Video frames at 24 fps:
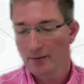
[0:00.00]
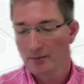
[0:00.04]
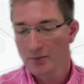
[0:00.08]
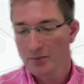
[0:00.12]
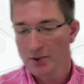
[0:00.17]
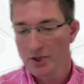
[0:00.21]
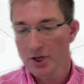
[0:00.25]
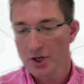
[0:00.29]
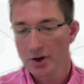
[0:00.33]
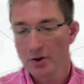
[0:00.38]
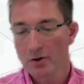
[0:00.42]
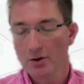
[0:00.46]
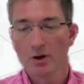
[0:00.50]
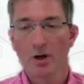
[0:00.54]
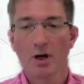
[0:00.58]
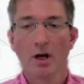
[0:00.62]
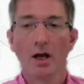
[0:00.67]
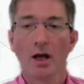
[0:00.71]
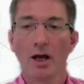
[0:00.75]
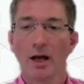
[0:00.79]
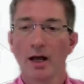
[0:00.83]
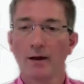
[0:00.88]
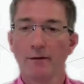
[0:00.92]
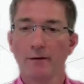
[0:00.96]
So
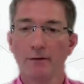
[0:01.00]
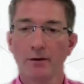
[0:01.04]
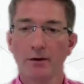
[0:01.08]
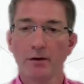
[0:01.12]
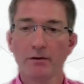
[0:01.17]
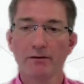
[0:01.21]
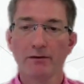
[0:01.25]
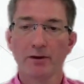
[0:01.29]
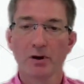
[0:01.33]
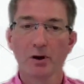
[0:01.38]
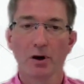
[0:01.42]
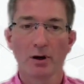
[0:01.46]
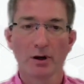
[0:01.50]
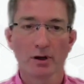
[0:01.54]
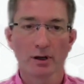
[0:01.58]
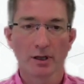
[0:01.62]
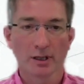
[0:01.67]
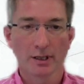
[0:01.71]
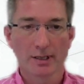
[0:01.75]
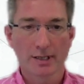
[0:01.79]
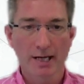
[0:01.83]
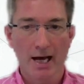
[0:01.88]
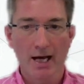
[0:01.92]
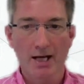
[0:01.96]
if you've got
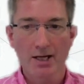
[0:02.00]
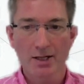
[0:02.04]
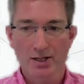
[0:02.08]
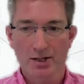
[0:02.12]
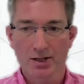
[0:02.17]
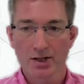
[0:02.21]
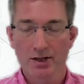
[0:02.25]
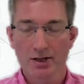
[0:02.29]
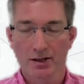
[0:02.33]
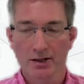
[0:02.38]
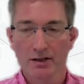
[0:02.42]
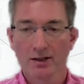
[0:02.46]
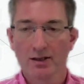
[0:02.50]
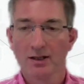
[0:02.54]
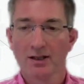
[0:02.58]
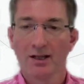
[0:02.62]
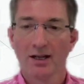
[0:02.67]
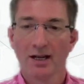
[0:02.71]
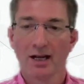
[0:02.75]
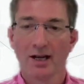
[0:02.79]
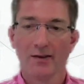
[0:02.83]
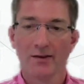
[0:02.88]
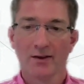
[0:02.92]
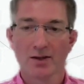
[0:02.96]
data
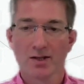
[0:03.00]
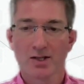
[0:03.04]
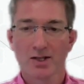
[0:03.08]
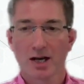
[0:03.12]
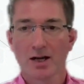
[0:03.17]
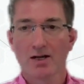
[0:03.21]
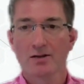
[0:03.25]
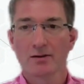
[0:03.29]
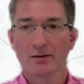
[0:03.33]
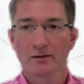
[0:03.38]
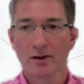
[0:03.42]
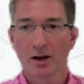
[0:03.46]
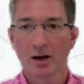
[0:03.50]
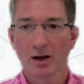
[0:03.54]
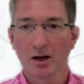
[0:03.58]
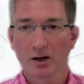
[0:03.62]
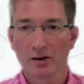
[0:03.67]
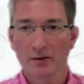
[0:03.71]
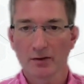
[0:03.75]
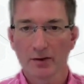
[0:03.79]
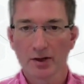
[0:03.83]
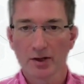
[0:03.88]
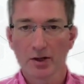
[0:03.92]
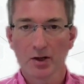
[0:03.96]
in the state of the
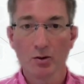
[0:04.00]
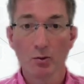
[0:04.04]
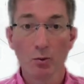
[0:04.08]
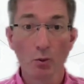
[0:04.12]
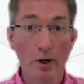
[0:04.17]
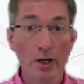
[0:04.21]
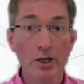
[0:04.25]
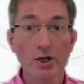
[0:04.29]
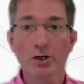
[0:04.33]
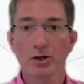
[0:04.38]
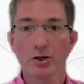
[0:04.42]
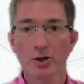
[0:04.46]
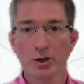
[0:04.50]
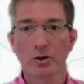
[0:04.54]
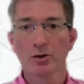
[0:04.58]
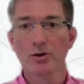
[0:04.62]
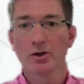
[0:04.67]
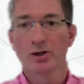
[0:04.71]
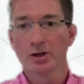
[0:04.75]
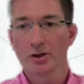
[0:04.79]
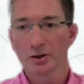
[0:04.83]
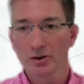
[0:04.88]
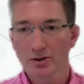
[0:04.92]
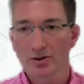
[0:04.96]
art that you wish you could
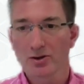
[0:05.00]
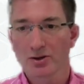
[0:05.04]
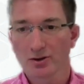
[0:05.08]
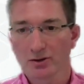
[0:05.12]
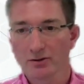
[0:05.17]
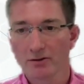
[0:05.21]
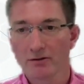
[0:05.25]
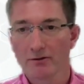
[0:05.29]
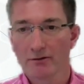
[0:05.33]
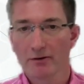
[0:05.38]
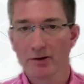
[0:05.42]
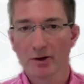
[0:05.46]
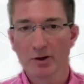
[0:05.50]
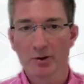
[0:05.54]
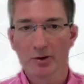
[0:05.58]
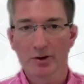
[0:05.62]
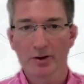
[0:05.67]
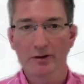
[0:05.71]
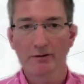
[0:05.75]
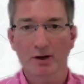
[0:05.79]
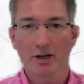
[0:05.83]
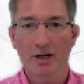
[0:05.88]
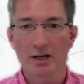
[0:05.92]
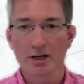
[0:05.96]
use for your
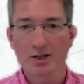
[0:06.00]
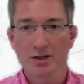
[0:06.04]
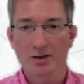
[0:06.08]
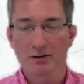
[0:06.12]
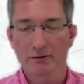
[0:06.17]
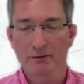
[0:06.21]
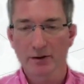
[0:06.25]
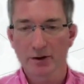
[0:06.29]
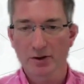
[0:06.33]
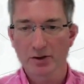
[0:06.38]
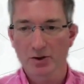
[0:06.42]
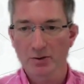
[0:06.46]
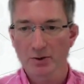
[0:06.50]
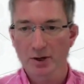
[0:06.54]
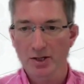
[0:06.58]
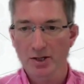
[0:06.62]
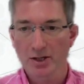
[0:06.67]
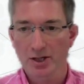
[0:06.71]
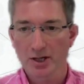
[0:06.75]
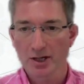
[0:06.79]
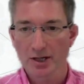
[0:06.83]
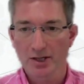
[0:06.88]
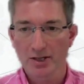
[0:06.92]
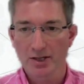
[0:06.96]
device, the first
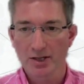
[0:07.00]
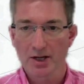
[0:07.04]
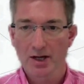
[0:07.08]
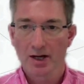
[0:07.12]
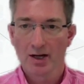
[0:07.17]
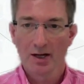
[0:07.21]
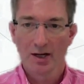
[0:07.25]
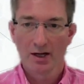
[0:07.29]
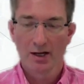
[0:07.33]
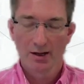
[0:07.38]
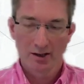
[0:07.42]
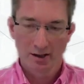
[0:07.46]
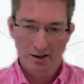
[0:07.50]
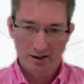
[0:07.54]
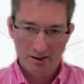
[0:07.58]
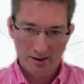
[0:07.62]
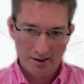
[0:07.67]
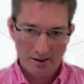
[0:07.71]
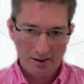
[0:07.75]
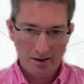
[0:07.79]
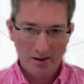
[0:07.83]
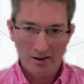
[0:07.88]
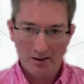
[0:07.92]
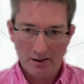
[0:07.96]
question is
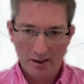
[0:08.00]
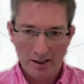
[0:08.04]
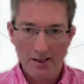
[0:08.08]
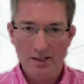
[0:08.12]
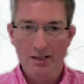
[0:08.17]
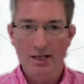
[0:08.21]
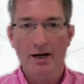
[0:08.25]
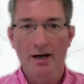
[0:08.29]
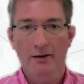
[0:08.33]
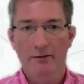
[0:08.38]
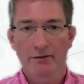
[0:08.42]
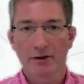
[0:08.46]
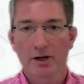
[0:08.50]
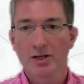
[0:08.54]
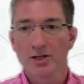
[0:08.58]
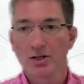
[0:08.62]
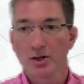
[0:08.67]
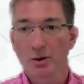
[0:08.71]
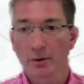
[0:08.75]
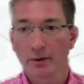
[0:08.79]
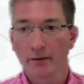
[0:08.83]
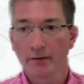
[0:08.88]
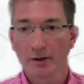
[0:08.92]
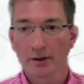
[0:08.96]
that device
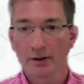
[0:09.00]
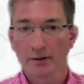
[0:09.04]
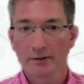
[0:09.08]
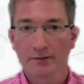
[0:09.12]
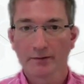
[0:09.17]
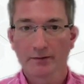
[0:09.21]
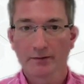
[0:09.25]
equivalent?